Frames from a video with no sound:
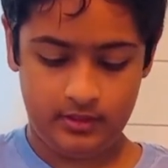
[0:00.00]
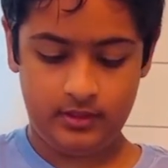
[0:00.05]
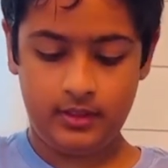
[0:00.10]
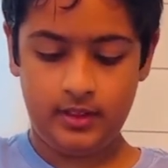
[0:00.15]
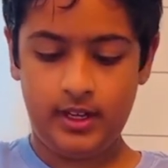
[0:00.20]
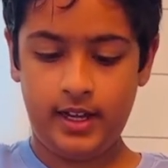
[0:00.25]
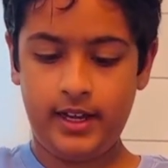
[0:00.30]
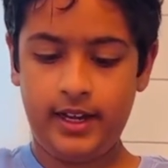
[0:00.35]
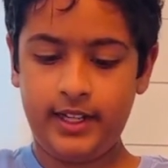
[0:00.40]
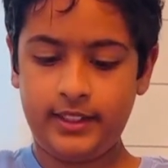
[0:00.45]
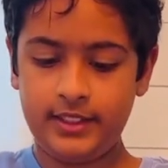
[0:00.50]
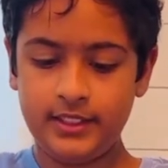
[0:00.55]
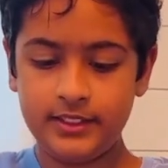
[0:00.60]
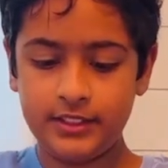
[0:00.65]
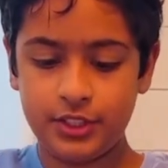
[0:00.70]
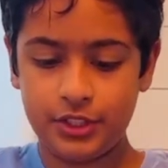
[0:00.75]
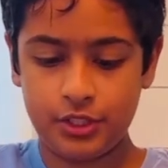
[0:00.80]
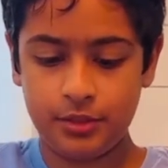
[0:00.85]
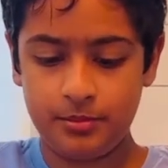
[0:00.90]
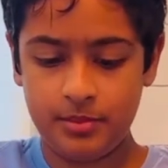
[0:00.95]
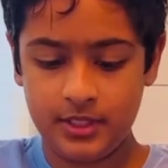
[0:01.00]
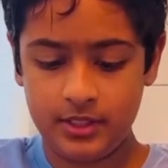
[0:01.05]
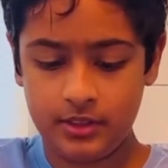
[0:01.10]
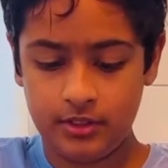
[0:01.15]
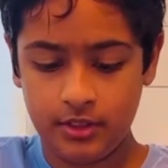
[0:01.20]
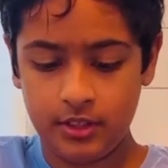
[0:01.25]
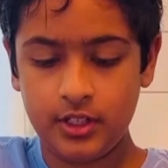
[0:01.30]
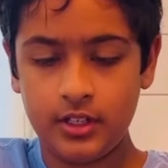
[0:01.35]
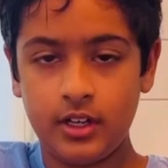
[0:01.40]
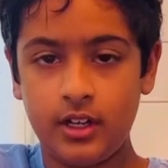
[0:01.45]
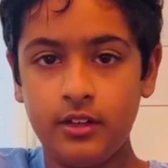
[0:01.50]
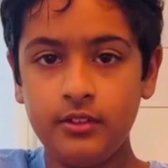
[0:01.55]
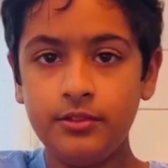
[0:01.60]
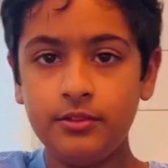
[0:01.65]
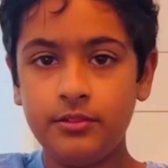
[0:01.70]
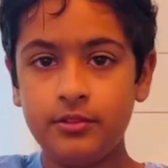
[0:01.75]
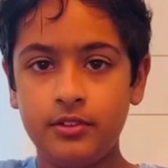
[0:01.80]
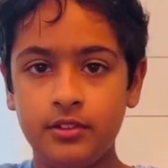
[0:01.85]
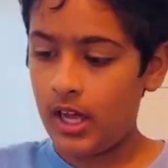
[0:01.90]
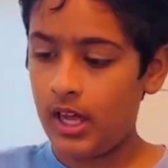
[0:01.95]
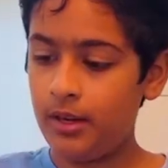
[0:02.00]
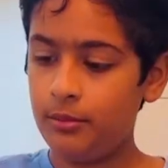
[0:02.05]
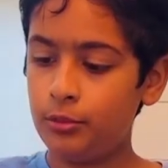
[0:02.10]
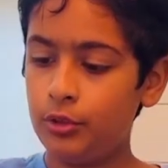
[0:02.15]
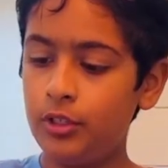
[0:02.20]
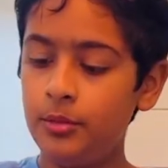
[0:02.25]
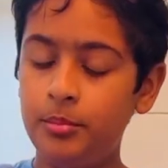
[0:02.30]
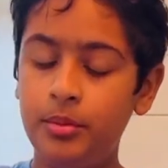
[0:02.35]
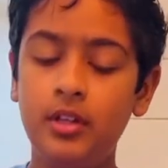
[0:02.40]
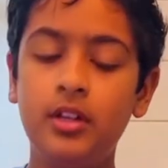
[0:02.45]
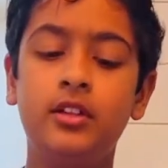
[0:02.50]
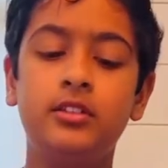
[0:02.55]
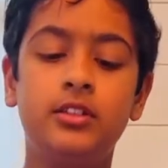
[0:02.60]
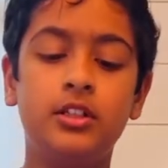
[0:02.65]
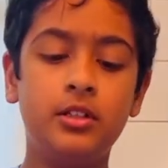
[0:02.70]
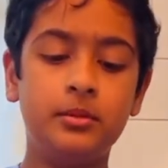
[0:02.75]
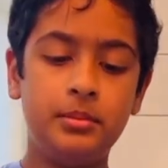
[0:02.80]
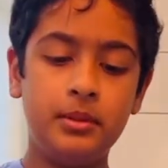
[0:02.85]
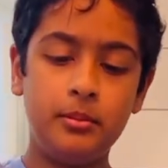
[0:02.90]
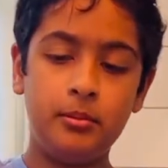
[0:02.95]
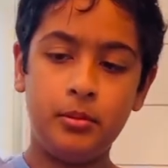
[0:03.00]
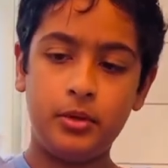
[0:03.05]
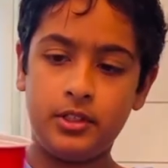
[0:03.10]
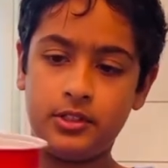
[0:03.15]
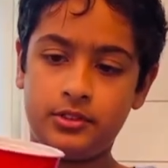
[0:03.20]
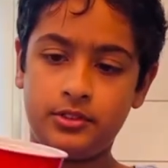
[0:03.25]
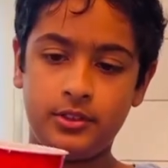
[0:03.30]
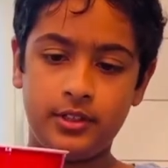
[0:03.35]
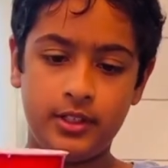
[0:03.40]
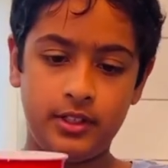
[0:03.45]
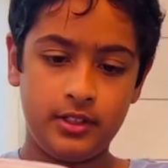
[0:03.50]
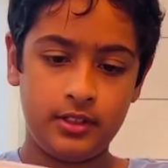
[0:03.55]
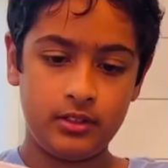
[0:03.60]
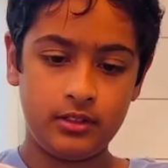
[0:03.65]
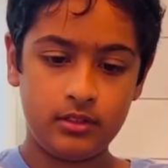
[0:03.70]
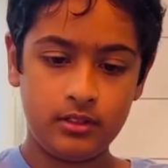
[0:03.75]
And I think this should be good enough. And I'm gonna put a little bit more soil.